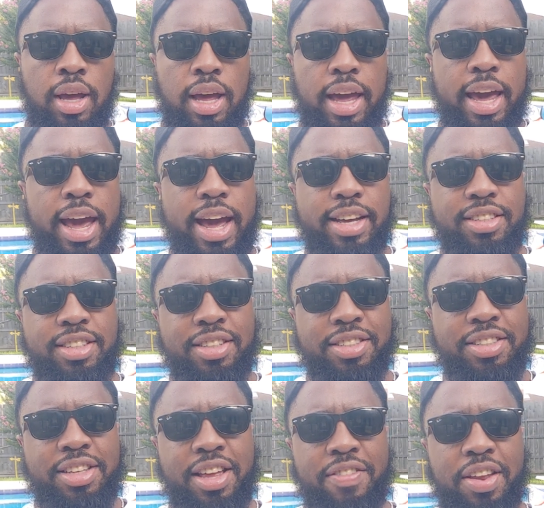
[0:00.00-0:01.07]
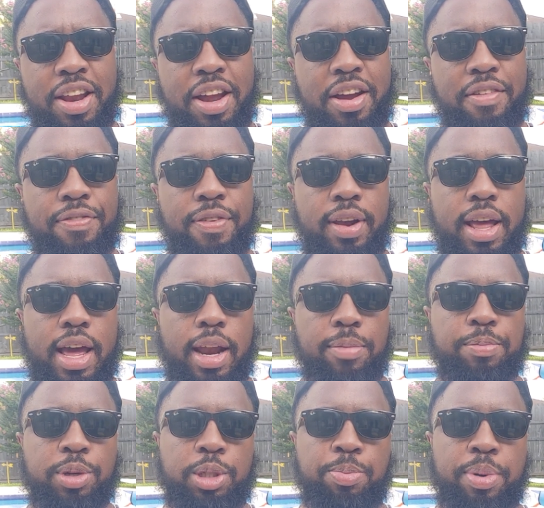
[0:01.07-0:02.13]
Hey guys, Steven here,
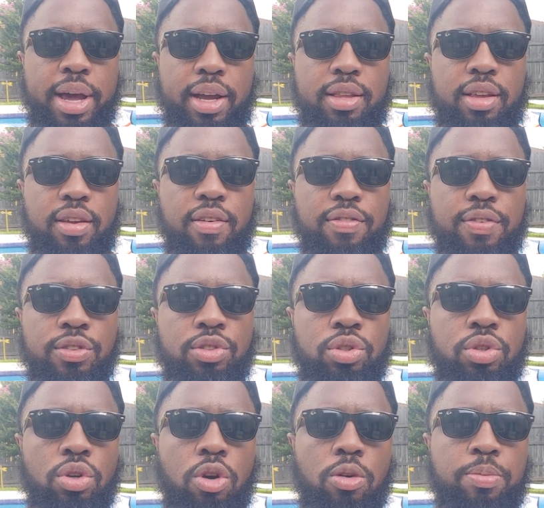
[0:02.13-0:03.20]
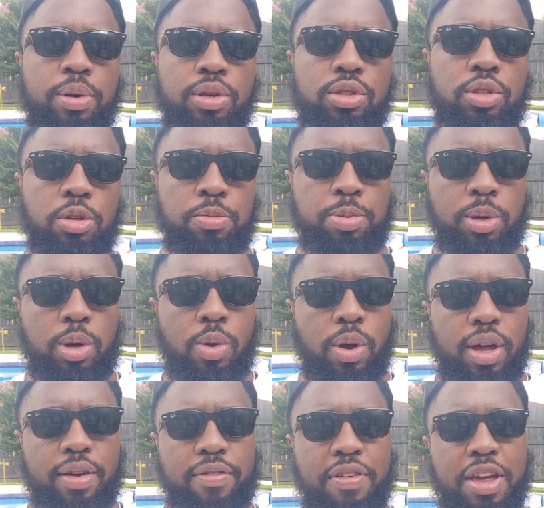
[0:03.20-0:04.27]
Fanatic Perspective. Super, super
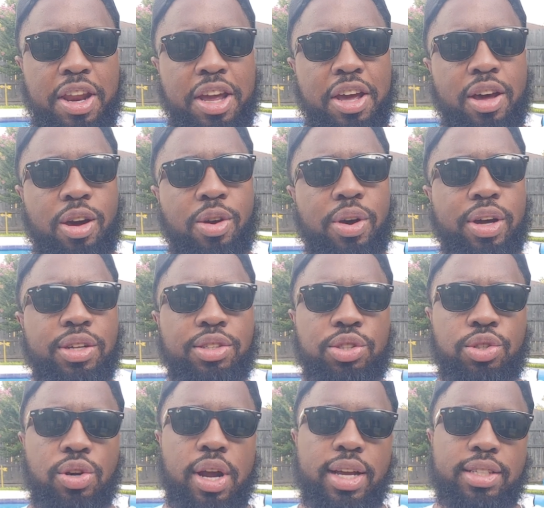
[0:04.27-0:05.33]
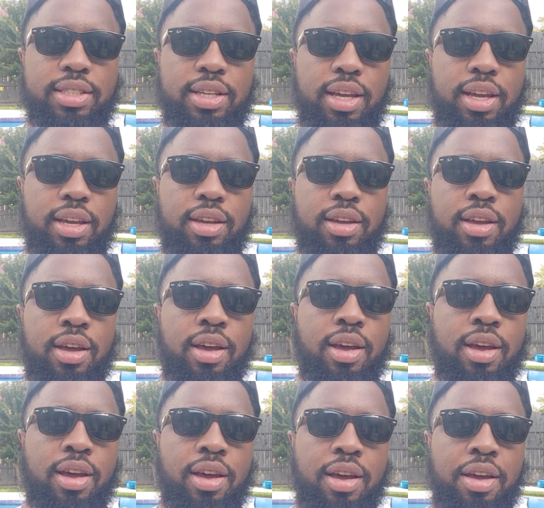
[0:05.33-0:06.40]
quick video addressing
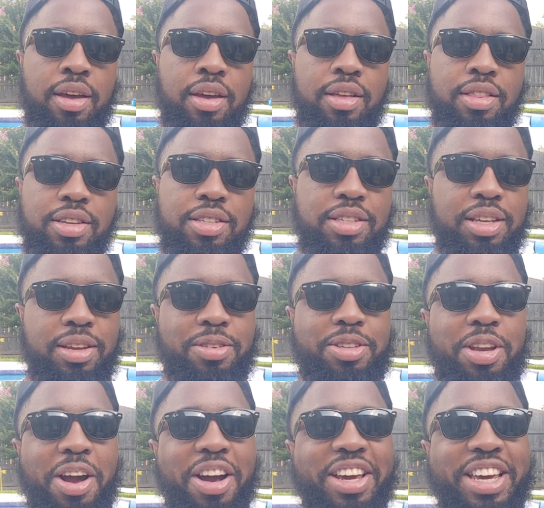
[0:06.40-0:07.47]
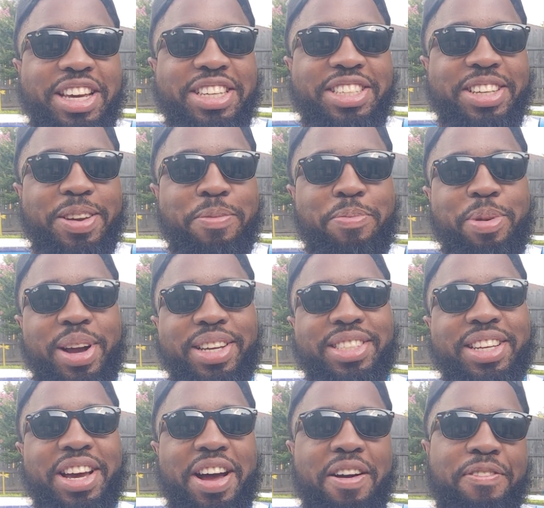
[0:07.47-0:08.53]
the Steve Sarkisian
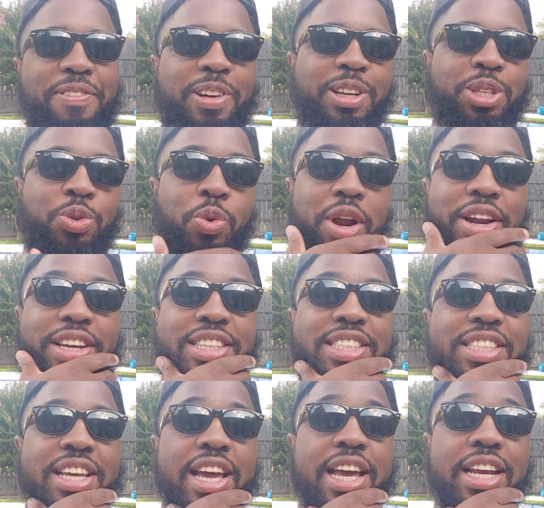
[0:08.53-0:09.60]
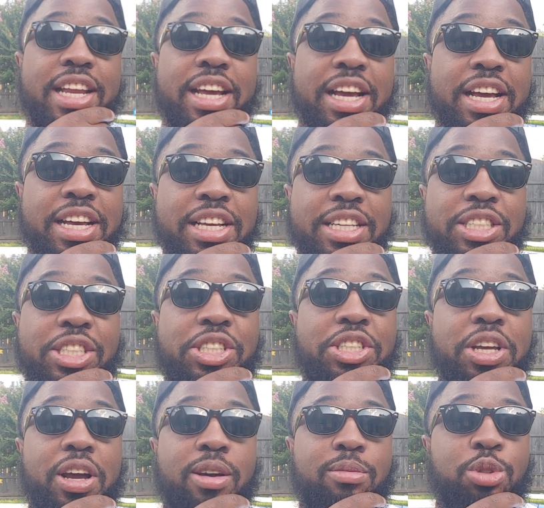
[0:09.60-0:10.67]
press conference where he said
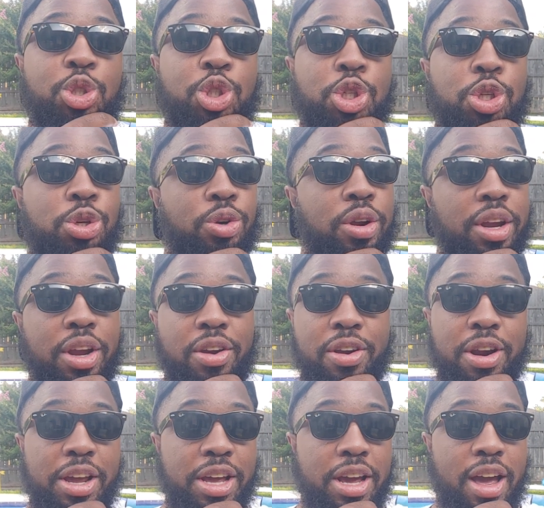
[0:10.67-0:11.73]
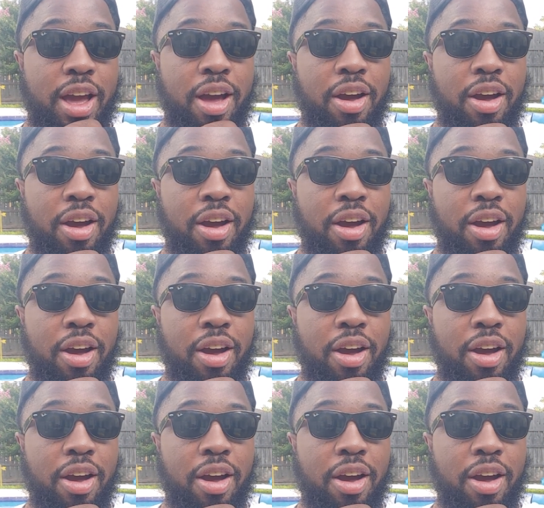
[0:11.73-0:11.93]
some triggering